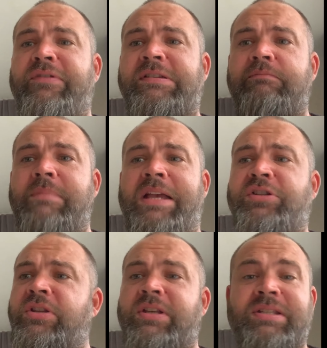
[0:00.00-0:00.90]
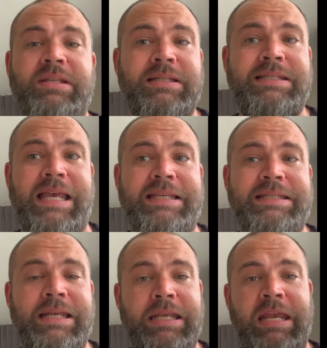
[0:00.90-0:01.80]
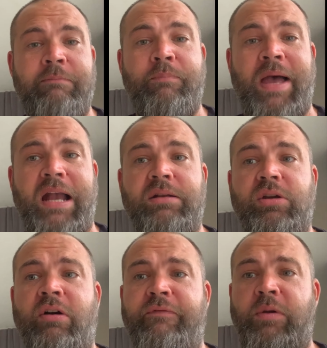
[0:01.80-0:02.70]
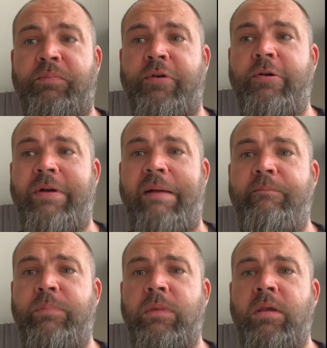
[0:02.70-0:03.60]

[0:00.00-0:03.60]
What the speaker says: to measure the success and impact of your program?